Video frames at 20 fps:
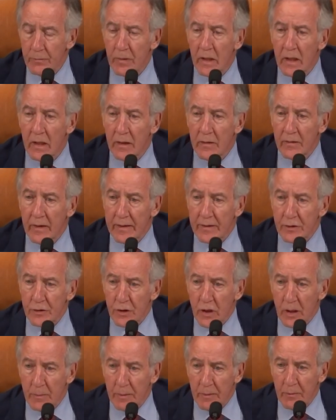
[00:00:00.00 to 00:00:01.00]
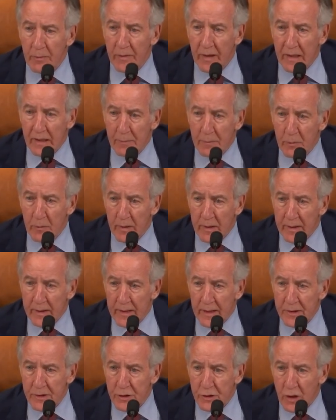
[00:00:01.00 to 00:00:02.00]
you. Thank you, the gentleman. With that, let me
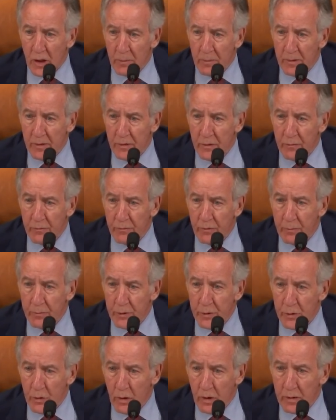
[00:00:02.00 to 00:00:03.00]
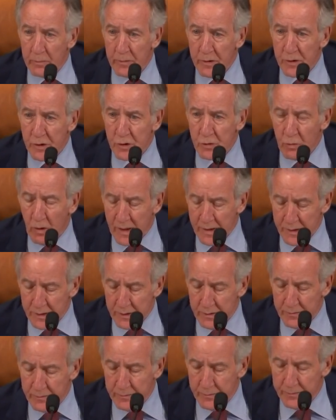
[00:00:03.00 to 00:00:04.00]
recognize the gentleman from New York, Mr.
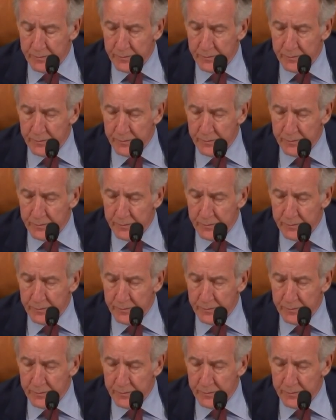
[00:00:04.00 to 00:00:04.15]
Swazi,